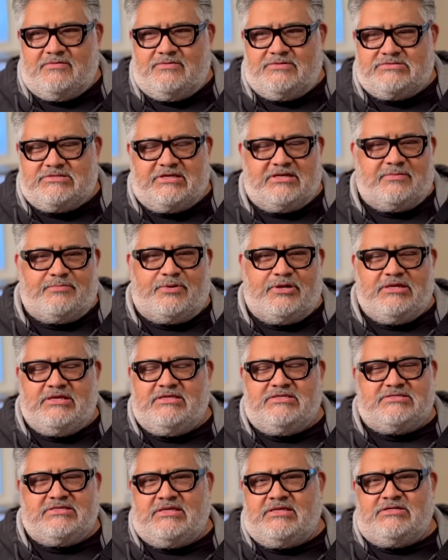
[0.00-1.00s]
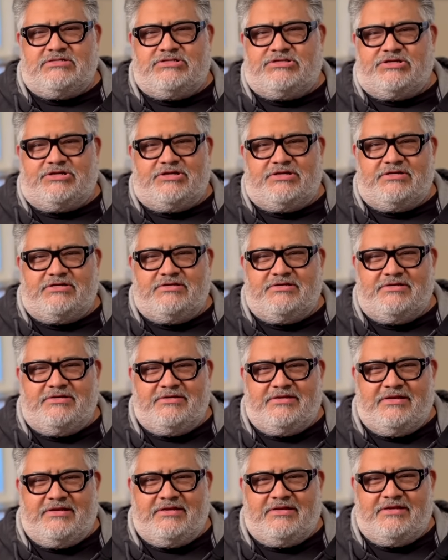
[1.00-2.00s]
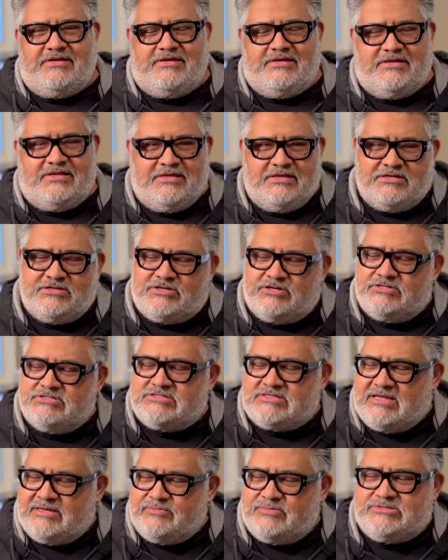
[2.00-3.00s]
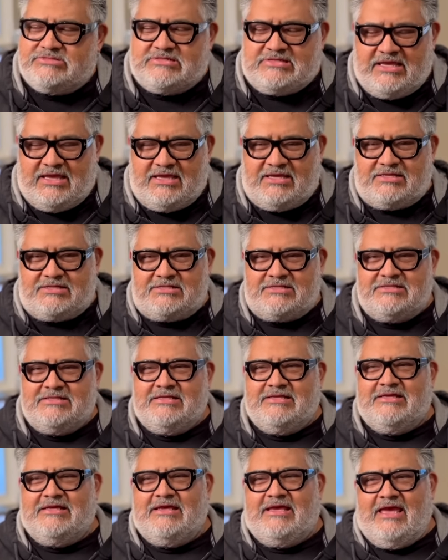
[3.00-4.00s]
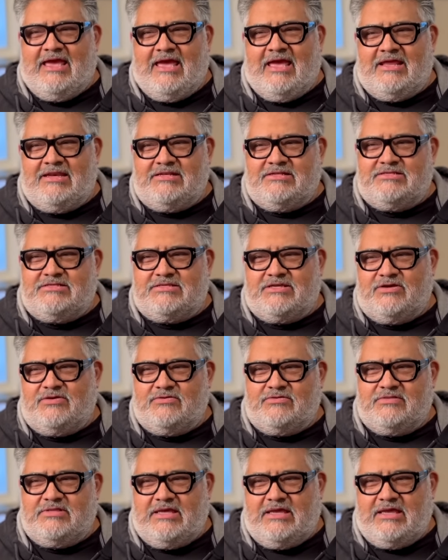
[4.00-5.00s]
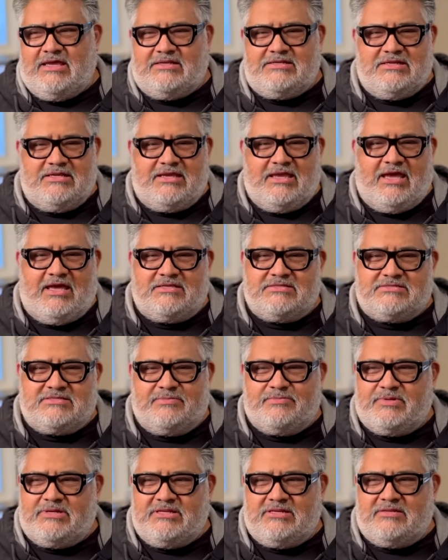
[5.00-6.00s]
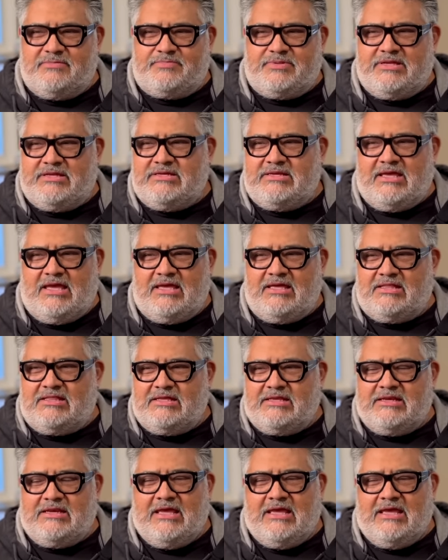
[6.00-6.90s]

was going to bring his intern, and the intern's name was Dale. And so they had to cast somebody to play Dale. And